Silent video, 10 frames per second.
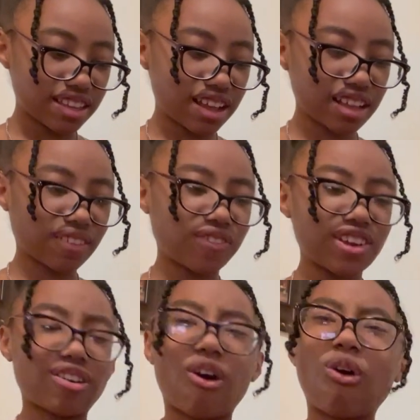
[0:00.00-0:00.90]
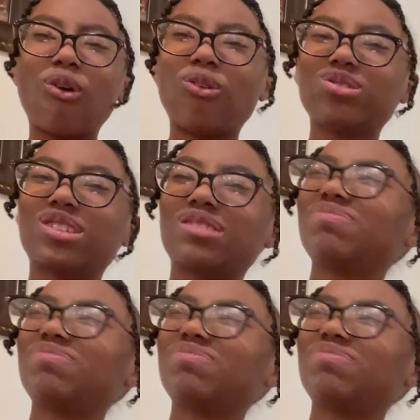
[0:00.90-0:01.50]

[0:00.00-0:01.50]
The guts feel cold.